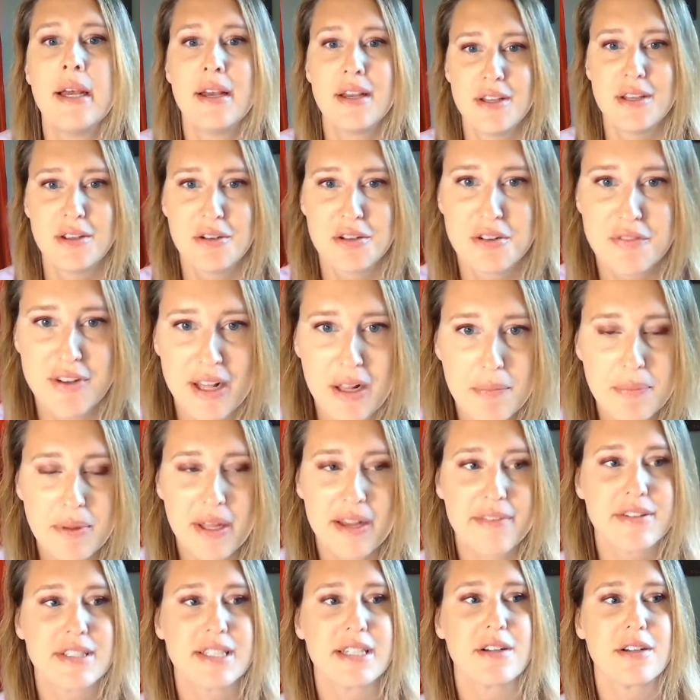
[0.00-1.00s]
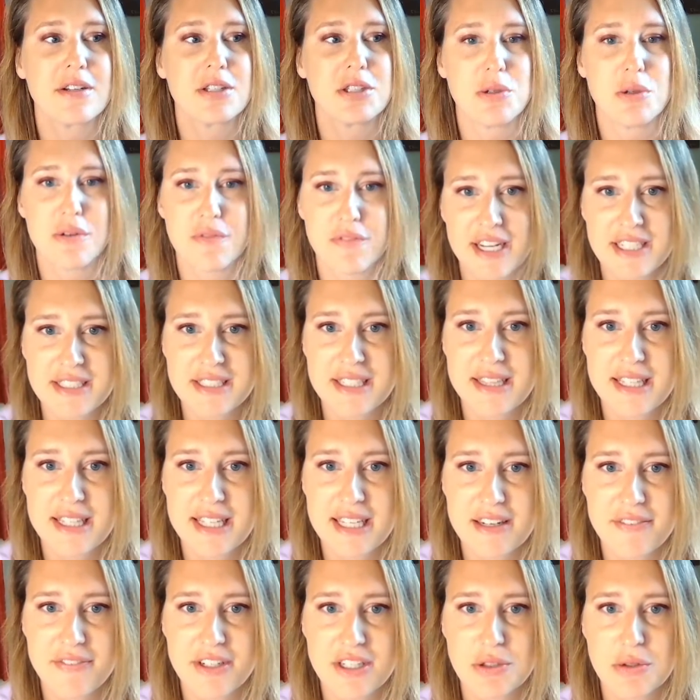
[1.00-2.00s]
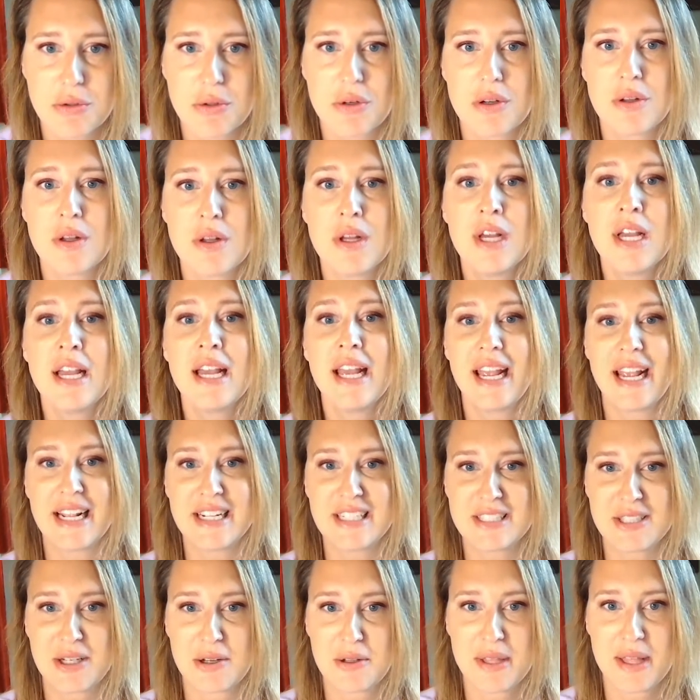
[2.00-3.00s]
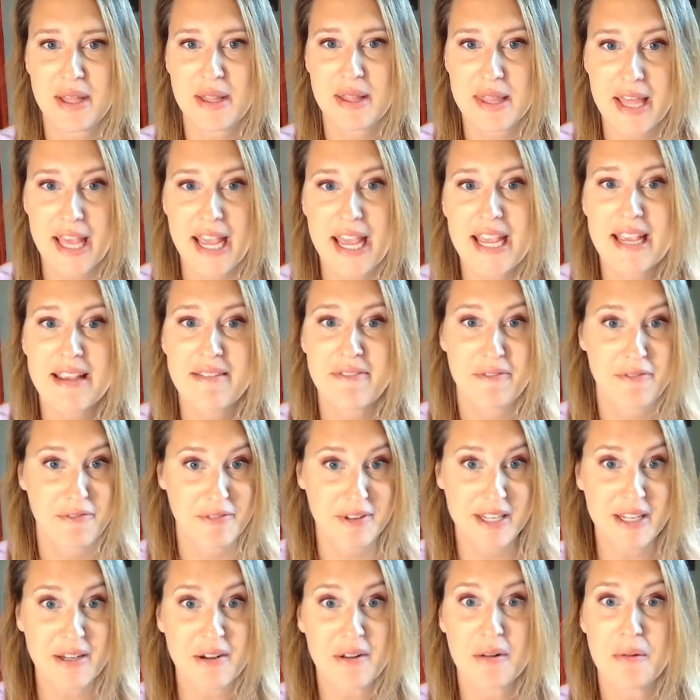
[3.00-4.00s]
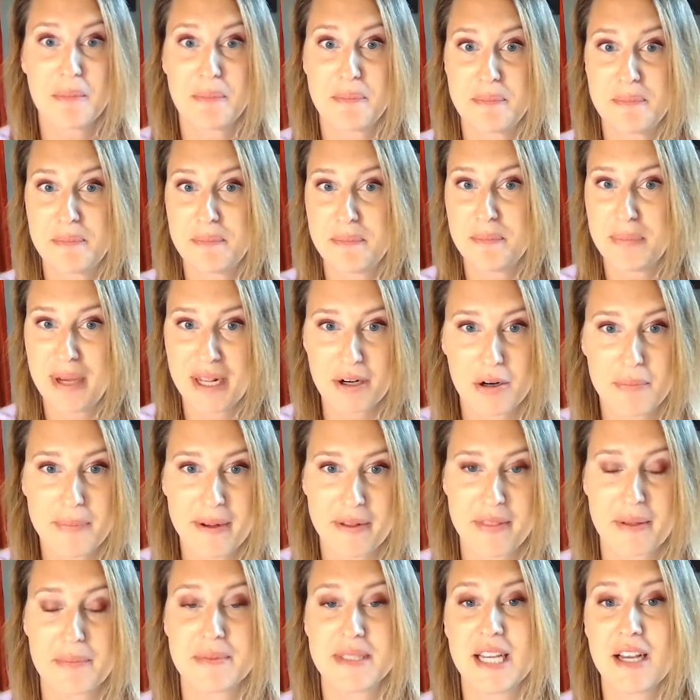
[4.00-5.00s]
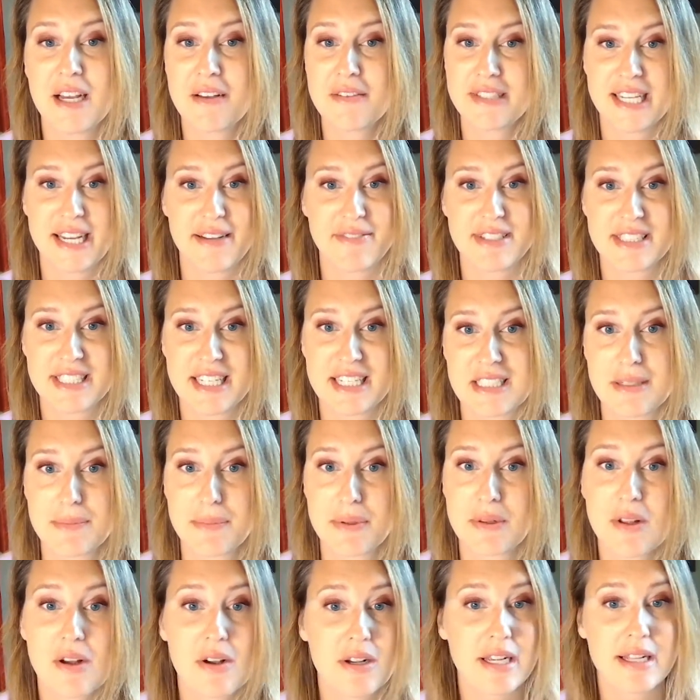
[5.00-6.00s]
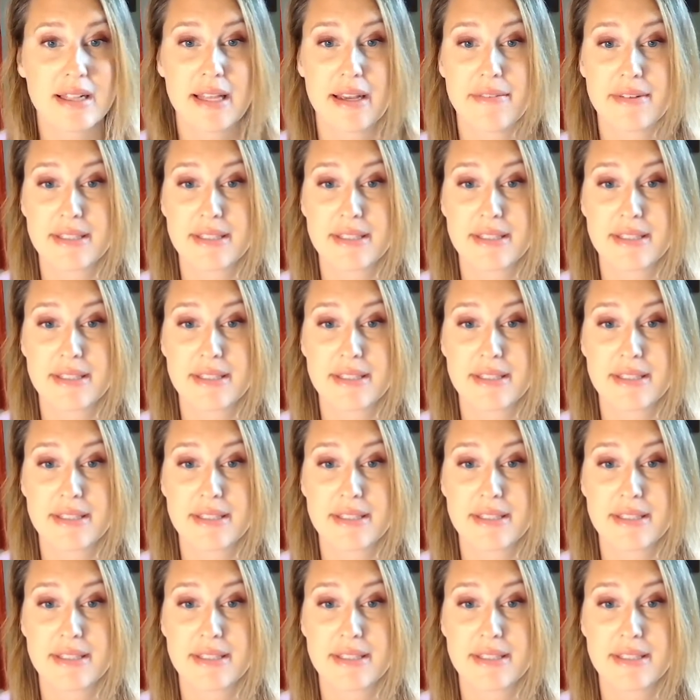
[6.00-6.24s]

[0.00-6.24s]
You develop life skills, you invest in the individual, and so that they feel better about themselves, they have a sense of belonging, they have a